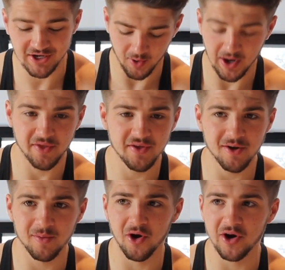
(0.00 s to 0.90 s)
Oh wait, I
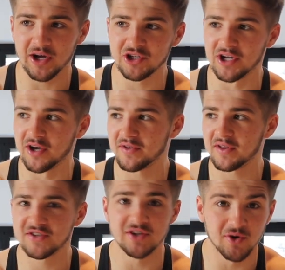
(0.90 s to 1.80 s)
think I'm lying actually. I think
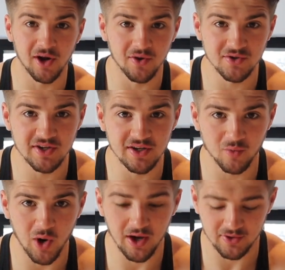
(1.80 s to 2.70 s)
they're still closed
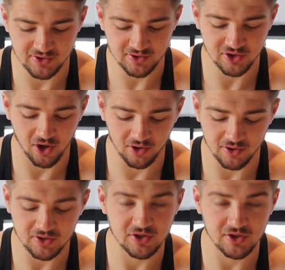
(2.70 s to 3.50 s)
in Wales and Scotland,